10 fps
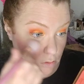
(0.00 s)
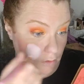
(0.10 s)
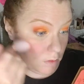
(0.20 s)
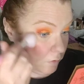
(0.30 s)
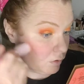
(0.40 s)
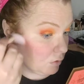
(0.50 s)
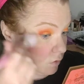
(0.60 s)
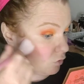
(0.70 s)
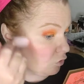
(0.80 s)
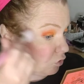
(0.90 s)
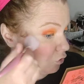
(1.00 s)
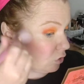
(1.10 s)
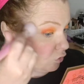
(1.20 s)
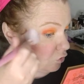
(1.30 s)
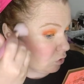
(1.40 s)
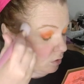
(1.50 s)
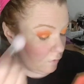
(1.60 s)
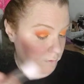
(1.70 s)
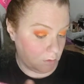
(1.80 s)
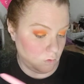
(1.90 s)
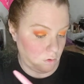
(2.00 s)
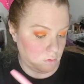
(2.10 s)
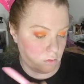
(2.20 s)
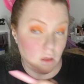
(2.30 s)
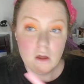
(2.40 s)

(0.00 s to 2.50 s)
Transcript: Selling the children and just trying to collect his losses